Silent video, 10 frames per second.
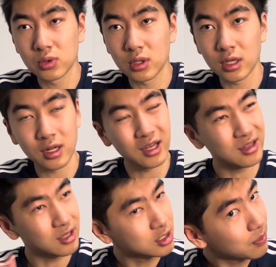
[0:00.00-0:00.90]
like
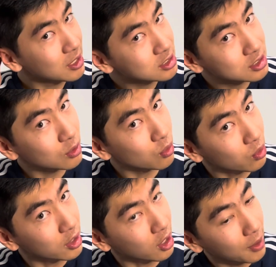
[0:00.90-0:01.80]
the space
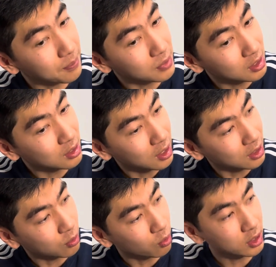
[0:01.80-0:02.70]
would not be
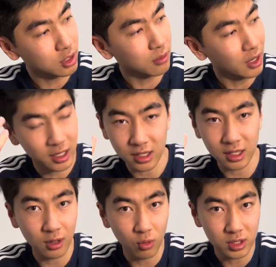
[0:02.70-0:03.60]
like 1 terabyte. I didn't
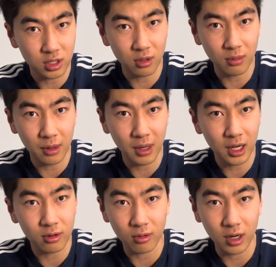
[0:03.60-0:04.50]
get a 1 terabyte
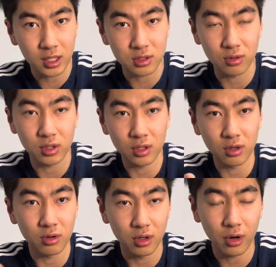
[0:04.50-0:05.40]
Mac, right? So
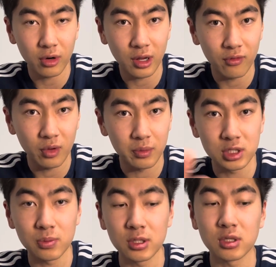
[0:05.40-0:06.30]
you already have limited
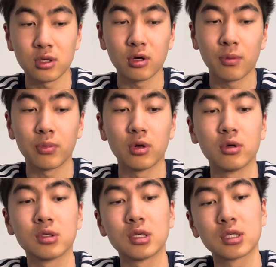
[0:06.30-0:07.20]
space in your
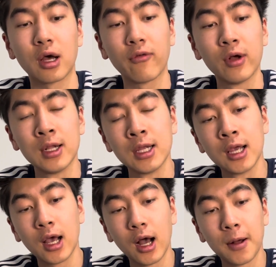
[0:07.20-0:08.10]
computers and stuff.
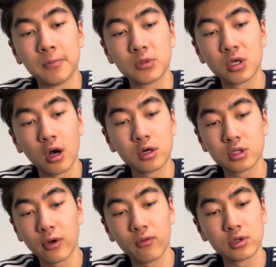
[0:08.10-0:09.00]
So hard
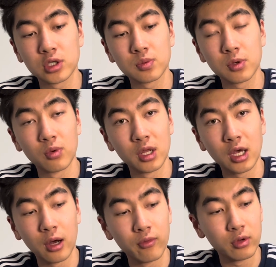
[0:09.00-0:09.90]
drive would just be really
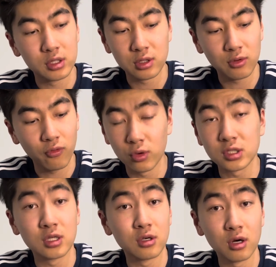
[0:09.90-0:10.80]
helpful. This is
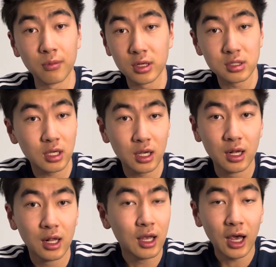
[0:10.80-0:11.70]
14 terabytes. Like,
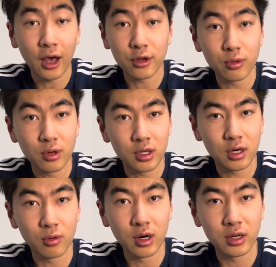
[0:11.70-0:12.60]
how are you really
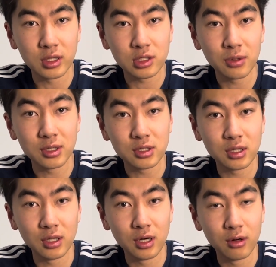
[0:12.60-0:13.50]
gonna run out of space in
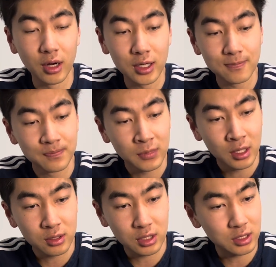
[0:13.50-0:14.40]
there, right?
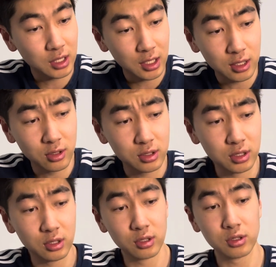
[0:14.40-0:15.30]
So that's like years
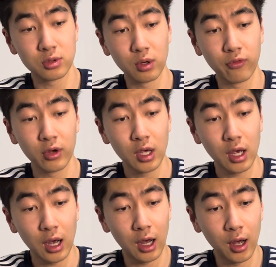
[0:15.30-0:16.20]
and years worth.
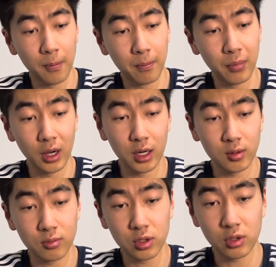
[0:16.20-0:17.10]
But
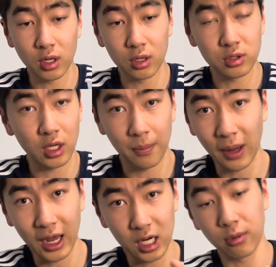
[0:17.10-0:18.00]
you can also get
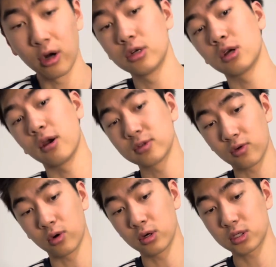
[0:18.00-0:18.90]
backup hard drives, of
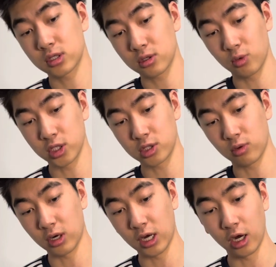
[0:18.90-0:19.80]
course, which
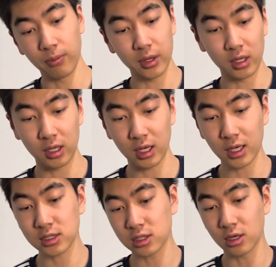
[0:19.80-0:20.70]
will help in
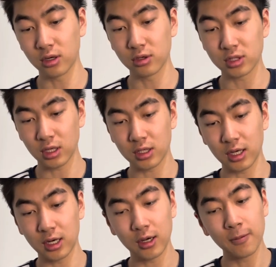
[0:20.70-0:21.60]
case you lose any data,